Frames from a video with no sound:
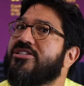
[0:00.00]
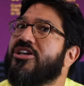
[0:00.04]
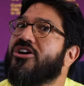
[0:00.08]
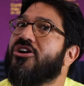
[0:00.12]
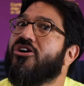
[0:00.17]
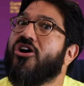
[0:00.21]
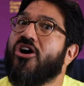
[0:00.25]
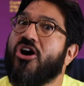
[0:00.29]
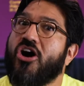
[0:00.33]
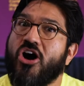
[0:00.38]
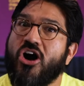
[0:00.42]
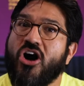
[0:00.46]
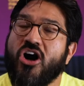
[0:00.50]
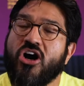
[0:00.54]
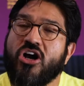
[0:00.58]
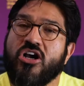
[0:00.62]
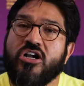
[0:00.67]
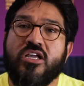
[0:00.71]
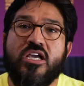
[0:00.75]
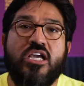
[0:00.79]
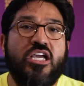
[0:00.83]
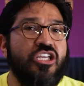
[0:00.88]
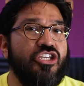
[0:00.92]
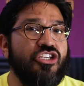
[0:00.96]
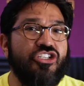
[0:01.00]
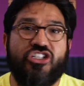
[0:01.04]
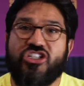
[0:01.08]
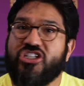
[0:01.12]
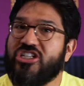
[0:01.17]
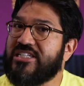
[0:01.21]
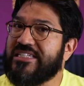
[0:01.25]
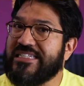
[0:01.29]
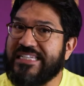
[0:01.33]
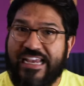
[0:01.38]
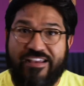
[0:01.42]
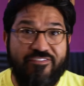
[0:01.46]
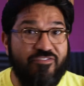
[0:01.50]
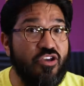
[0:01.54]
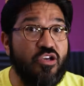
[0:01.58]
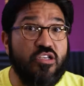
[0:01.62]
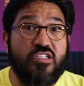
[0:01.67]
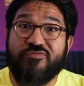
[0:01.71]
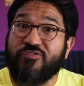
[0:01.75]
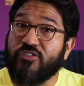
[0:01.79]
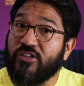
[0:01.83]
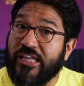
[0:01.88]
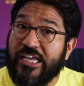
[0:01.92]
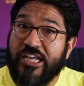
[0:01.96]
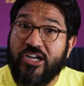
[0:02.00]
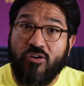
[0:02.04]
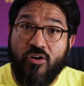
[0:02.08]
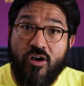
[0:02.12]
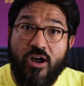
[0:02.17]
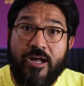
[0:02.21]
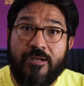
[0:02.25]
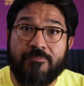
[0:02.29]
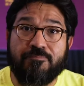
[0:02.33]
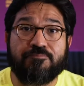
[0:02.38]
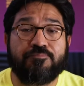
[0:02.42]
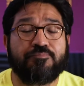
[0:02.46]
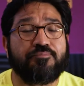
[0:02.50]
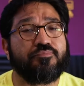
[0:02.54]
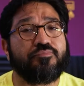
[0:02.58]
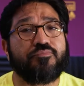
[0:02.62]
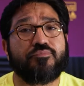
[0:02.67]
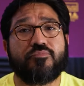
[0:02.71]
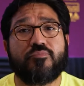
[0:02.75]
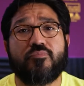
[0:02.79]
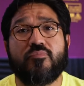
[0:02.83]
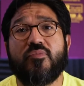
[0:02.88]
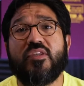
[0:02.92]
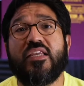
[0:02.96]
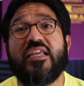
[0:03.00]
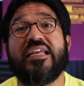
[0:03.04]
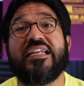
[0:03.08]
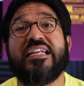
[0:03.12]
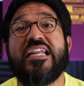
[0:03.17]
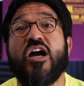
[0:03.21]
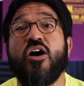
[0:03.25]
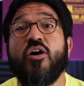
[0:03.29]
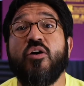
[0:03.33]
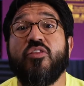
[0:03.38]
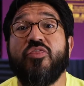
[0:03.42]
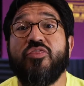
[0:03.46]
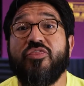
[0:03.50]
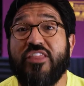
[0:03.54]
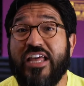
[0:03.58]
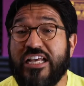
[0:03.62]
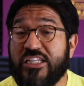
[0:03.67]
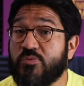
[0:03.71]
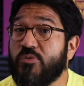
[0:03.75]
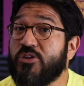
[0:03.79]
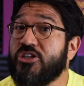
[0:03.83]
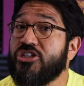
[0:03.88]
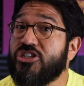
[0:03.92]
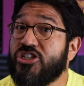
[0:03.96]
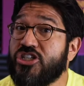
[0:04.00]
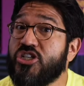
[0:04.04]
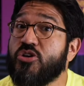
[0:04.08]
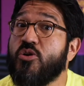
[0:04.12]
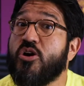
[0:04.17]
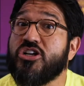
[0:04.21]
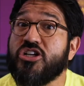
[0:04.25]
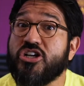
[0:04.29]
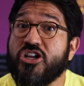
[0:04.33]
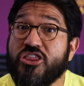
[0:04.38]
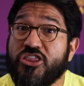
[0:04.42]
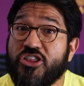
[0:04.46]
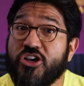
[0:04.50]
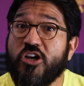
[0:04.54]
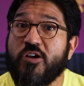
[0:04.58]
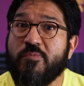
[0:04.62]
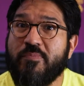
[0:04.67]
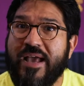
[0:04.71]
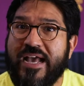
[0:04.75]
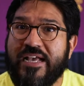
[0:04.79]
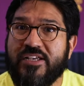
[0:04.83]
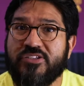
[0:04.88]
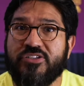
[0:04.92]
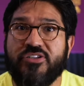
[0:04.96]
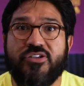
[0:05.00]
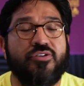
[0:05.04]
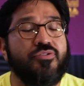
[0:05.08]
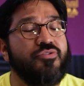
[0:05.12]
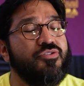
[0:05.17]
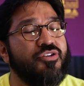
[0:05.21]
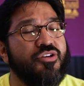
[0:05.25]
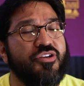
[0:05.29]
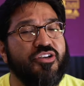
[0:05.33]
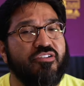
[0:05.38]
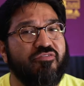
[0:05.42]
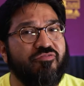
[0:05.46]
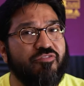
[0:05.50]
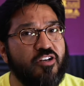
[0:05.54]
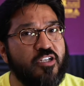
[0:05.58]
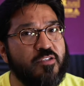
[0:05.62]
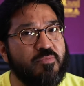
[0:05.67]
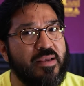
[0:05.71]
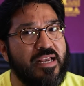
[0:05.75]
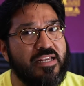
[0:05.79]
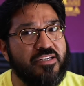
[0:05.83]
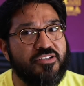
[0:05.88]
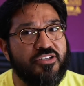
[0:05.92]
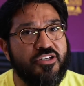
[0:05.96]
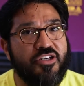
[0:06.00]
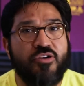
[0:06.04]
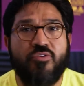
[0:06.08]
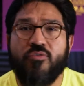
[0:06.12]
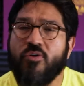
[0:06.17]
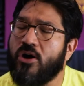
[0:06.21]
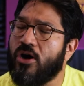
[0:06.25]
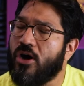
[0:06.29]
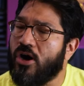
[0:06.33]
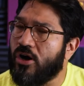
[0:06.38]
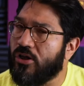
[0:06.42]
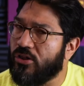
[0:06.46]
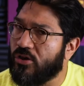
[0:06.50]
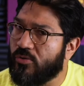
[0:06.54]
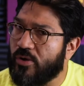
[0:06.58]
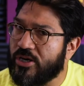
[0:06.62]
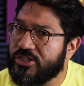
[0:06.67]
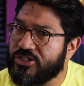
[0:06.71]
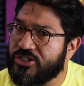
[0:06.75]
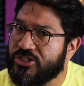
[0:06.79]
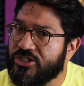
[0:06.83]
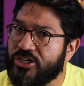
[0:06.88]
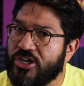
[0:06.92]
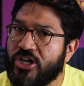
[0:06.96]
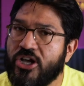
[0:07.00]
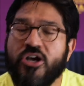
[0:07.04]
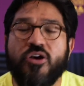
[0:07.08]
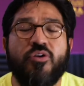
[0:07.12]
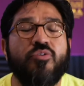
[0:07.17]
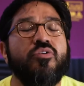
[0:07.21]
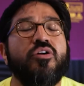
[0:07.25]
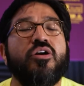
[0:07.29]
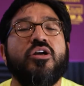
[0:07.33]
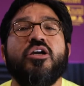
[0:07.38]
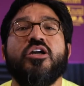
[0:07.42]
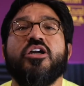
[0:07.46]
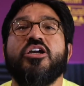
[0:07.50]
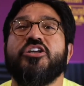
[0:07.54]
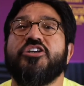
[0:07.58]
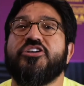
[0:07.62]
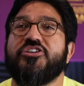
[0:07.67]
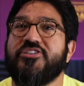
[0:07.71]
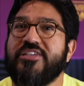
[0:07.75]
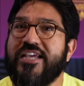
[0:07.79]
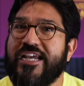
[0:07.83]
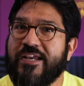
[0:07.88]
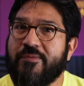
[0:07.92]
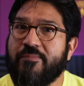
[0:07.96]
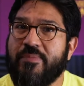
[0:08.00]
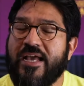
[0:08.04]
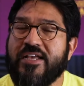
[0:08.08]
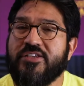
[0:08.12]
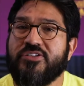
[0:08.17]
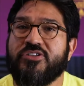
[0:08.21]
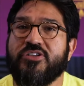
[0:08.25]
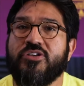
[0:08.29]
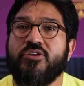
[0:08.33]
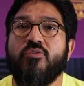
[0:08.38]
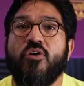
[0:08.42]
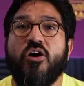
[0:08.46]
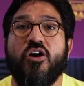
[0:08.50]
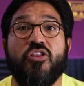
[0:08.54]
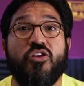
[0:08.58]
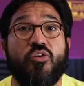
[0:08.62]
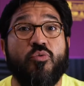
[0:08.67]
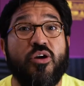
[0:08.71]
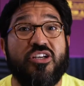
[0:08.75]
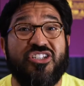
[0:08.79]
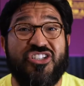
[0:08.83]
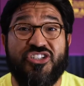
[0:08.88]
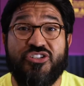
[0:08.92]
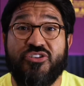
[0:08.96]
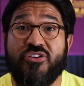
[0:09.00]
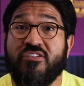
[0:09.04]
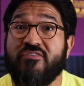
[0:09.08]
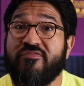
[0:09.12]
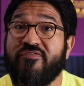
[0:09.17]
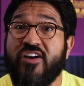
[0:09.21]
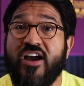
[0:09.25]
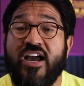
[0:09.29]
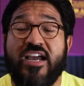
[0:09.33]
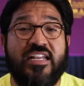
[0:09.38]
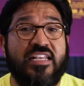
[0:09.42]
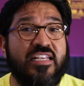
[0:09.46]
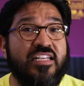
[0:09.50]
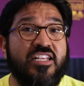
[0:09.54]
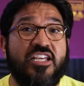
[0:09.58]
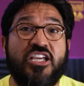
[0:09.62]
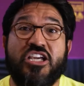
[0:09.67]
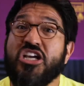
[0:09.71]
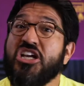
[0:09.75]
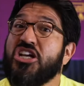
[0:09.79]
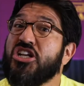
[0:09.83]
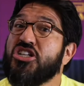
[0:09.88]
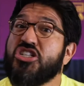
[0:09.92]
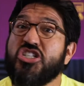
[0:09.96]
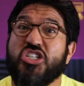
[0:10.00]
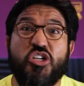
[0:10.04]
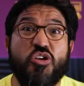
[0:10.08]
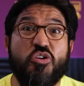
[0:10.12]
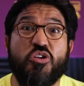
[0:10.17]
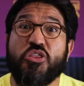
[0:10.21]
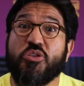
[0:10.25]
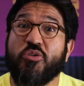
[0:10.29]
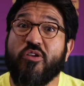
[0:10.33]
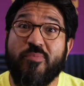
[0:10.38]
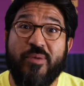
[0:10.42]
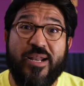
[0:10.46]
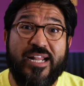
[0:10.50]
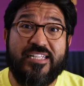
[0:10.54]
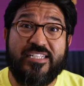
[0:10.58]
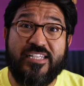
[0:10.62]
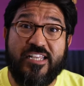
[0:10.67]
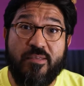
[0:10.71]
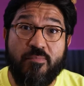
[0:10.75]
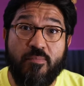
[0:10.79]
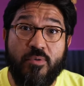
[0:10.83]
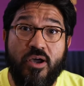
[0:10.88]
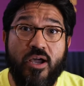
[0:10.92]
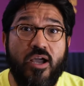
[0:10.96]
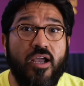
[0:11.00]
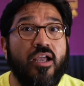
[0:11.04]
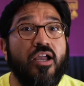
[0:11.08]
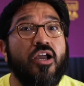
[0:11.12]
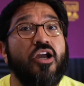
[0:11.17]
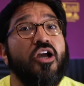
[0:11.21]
that are hard, you should just save those for later on. Now, that's what you should do on your third pass through. So your first pass through, all the questions you know, your second pass through, all the questions you can find in 2 or 3 minutes in the book.